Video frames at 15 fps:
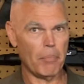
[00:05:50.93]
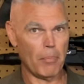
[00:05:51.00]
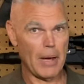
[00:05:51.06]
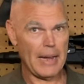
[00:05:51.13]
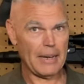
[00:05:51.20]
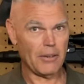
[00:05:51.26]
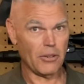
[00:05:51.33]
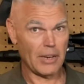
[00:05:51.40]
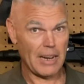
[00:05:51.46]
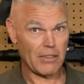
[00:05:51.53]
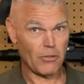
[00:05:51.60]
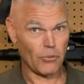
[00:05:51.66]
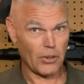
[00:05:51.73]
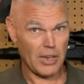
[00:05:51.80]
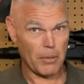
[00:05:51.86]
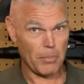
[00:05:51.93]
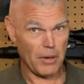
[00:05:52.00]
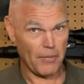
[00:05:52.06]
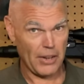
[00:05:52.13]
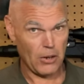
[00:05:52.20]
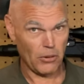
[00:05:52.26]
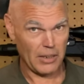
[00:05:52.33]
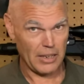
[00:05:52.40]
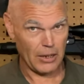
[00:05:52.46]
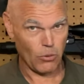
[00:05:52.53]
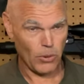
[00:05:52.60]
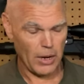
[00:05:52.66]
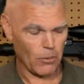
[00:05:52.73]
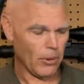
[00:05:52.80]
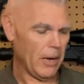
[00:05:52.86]
Mike, you're gonna have to forgive me if I don't get it
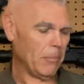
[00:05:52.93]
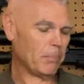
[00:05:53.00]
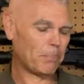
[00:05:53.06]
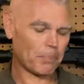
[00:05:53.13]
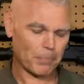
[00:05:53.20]
quite right.